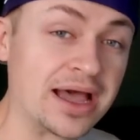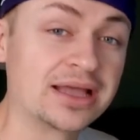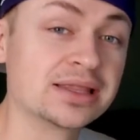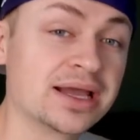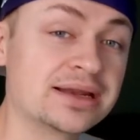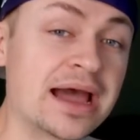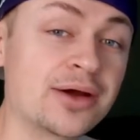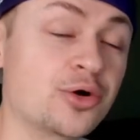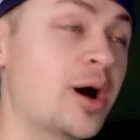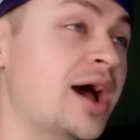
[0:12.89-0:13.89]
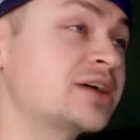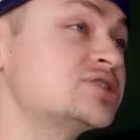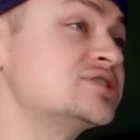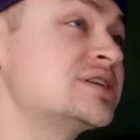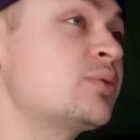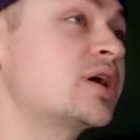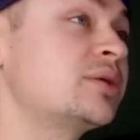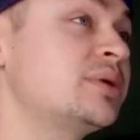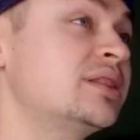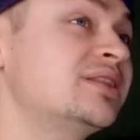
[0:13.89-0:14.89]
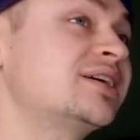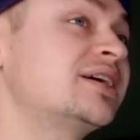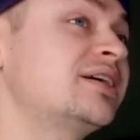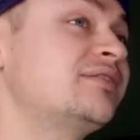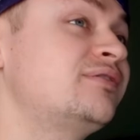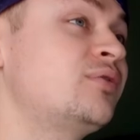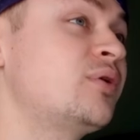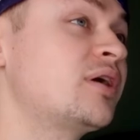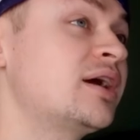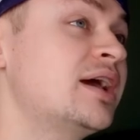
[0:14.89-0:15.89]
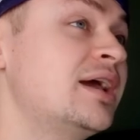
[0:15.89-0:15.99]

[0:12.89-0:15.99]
online auto auctions, and we're going to be looking for